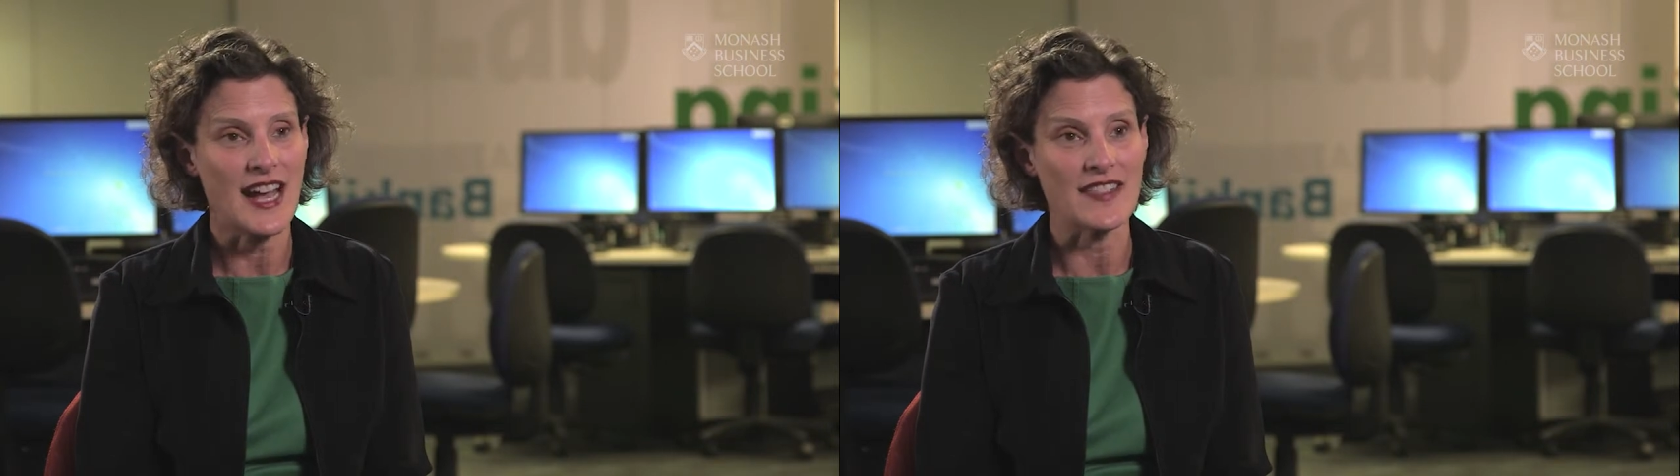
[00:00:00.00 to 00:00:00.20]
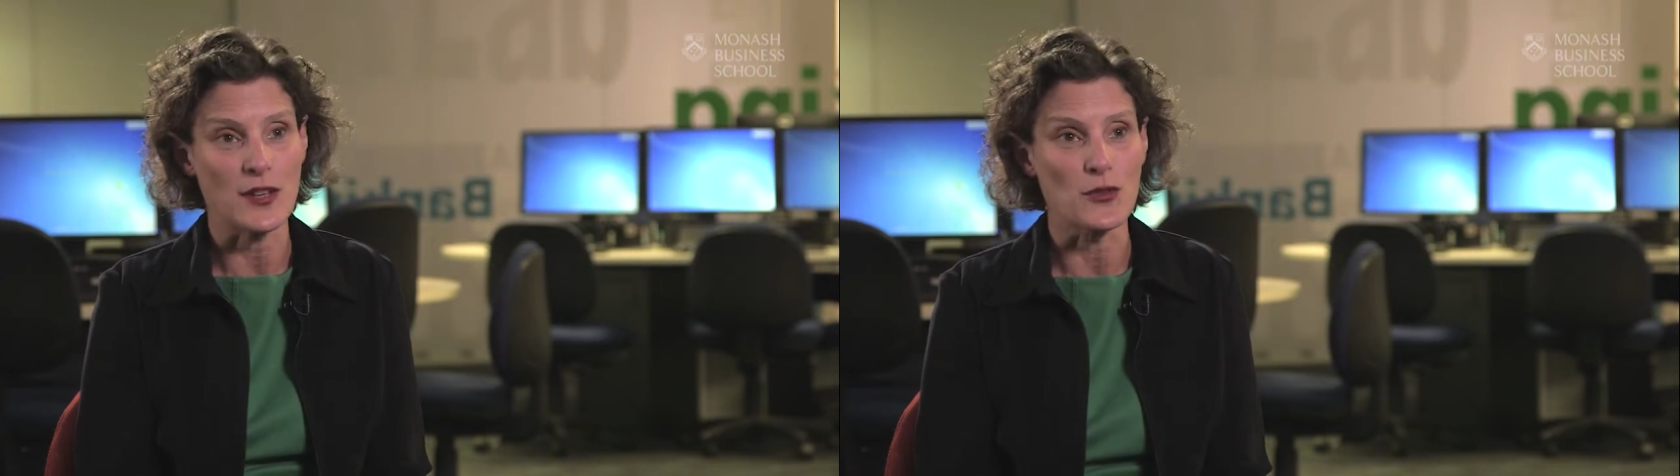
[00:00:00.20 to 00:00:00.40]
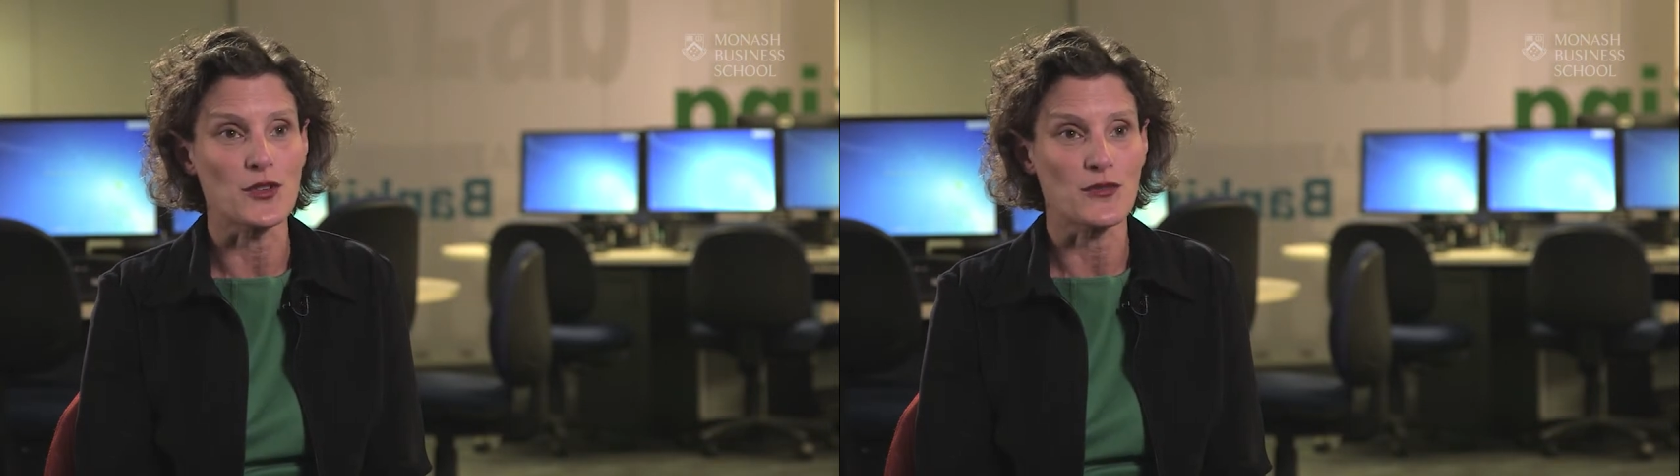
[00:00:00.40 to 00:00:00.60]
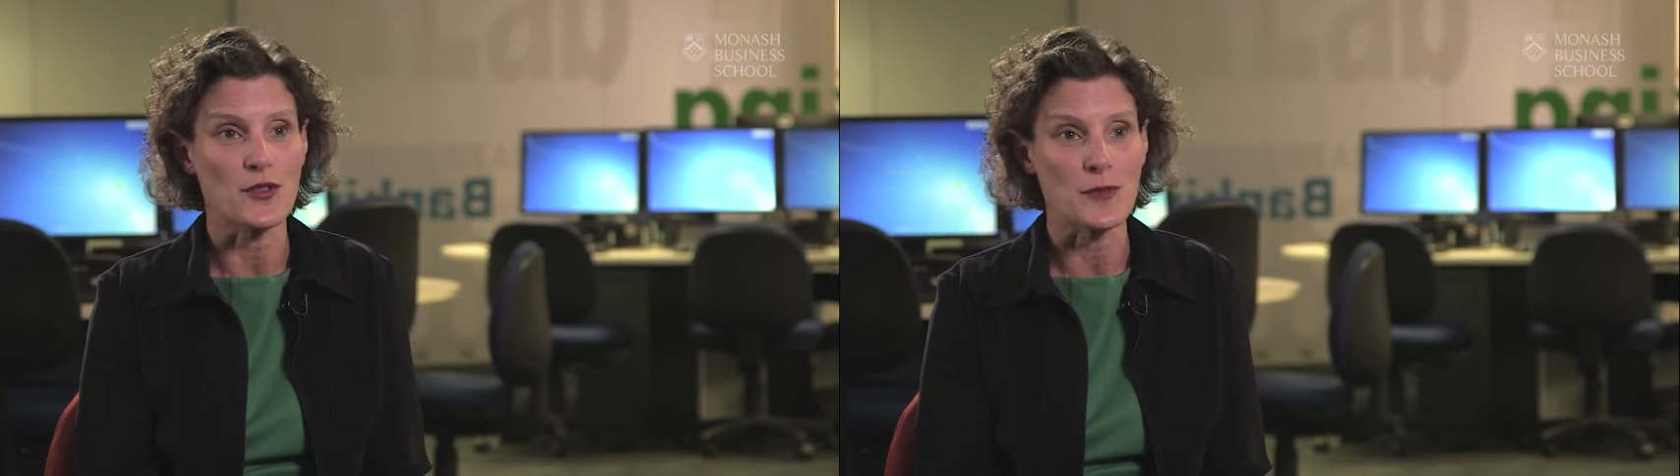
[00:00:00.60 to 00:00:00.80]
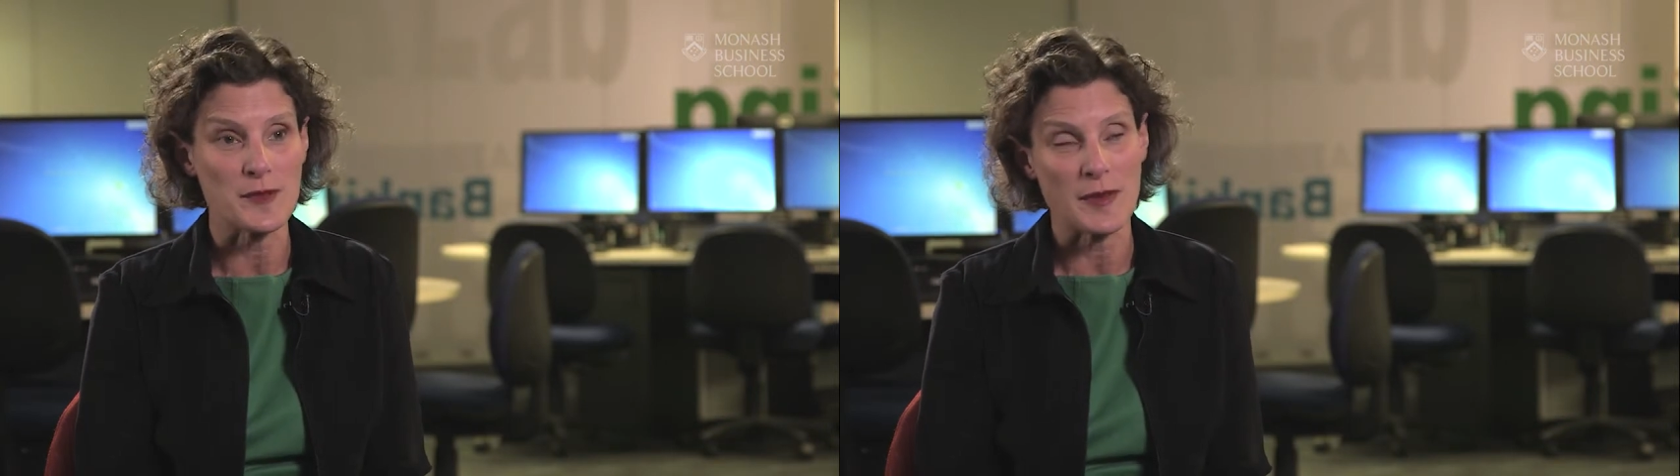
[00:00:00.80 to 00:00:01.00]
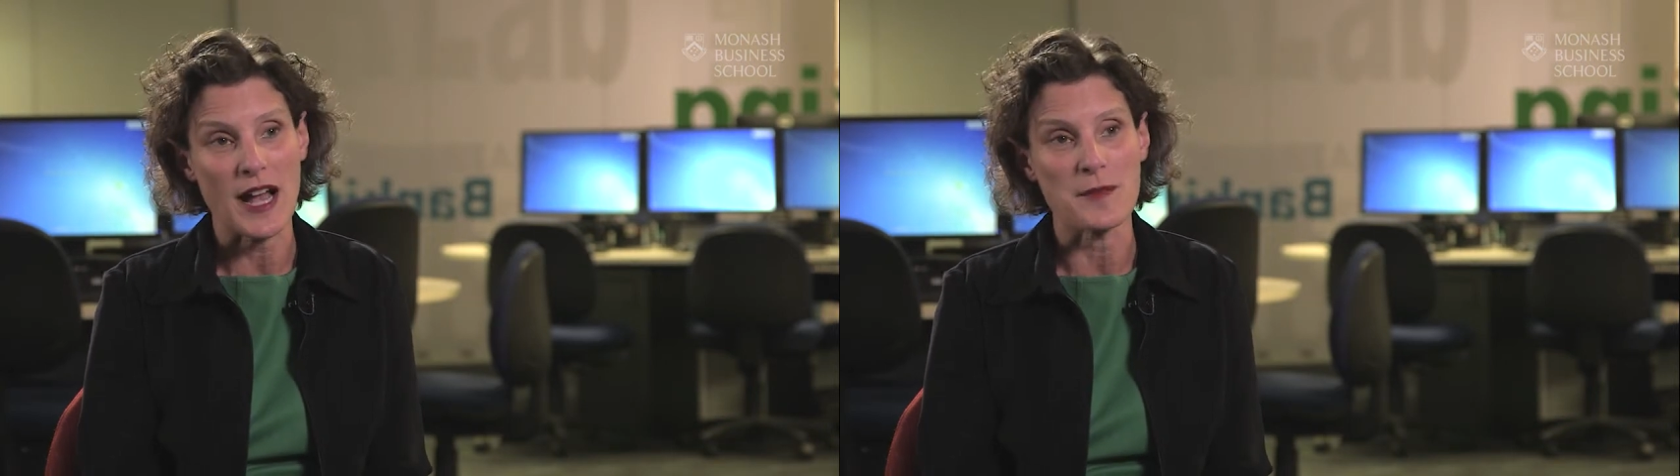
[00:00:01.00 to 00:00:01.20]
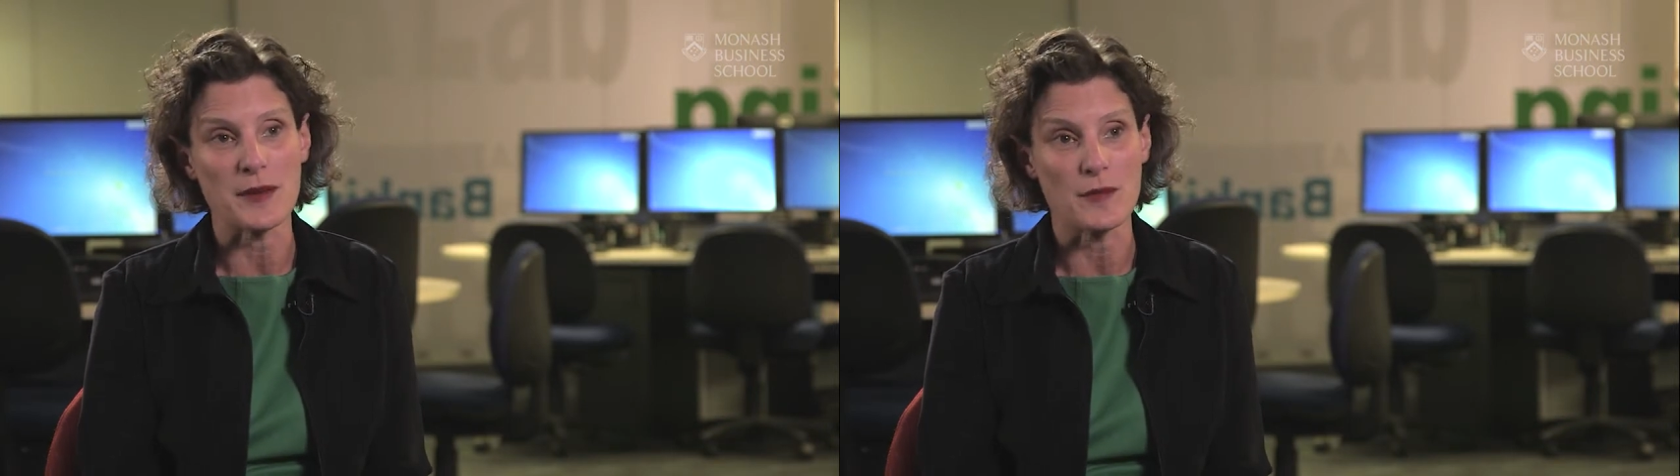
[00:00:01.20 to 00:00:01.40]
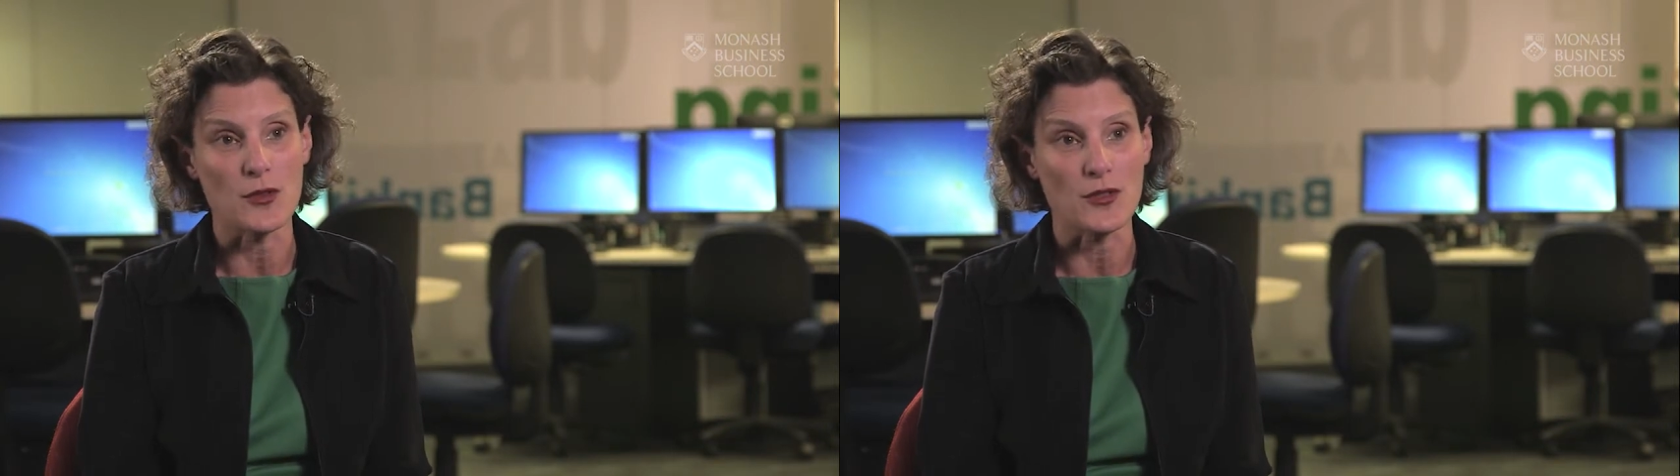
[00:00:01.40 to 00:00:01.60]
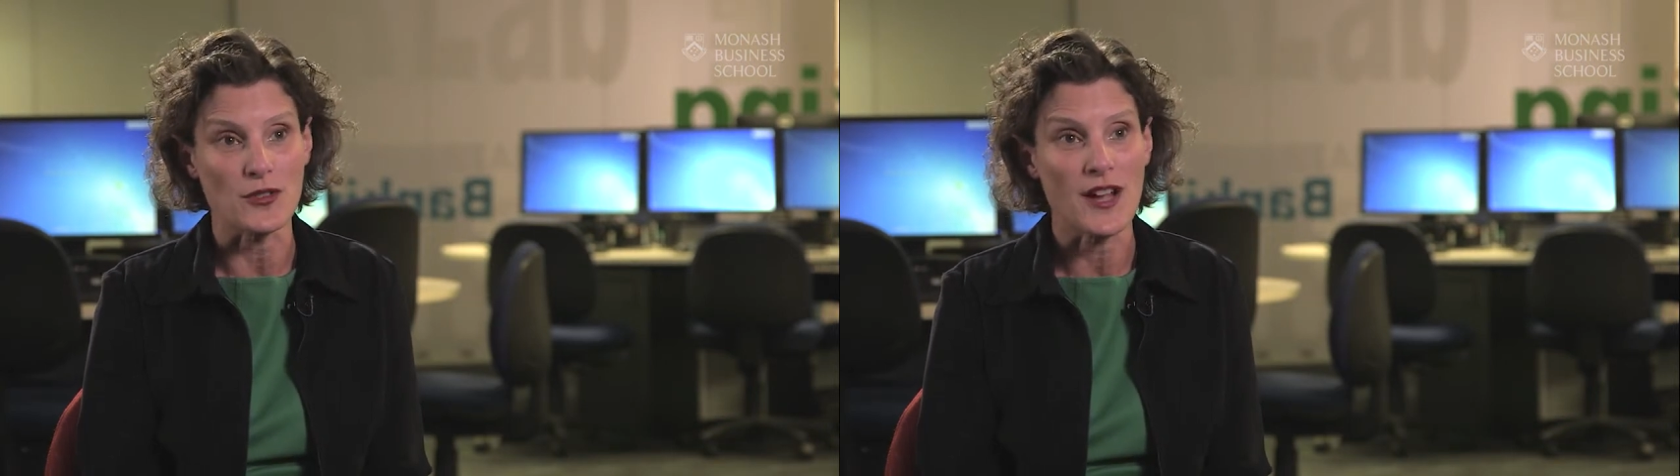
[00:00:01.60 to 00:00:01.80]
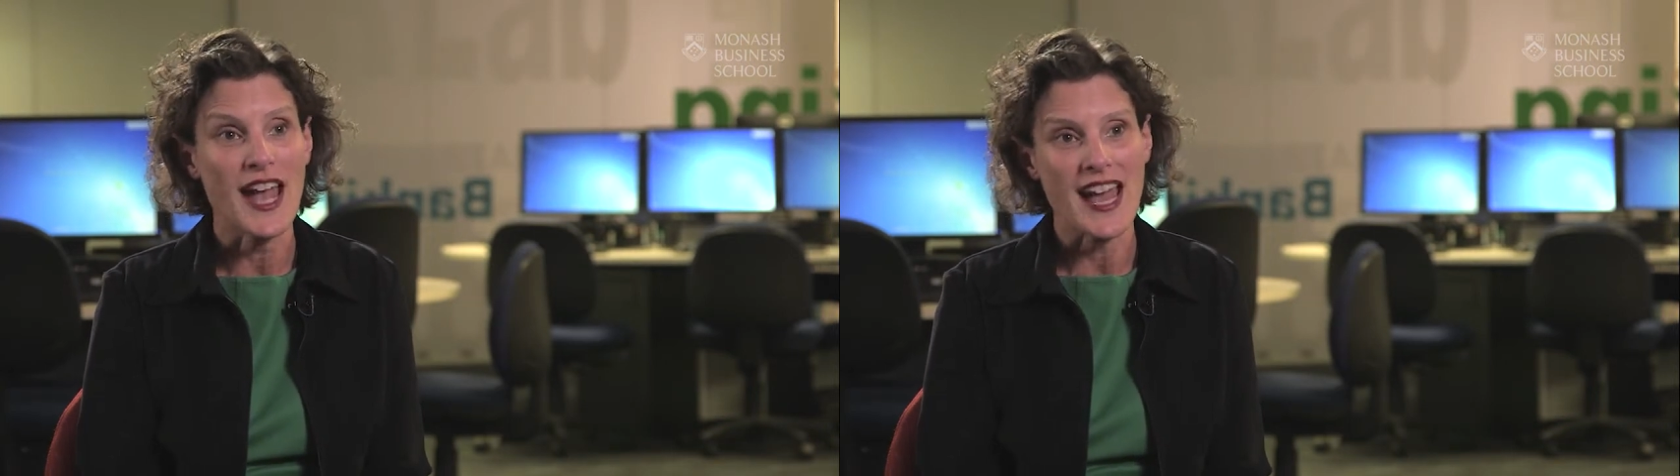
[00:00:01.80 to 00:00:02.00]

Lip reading: and the audit firms becoming more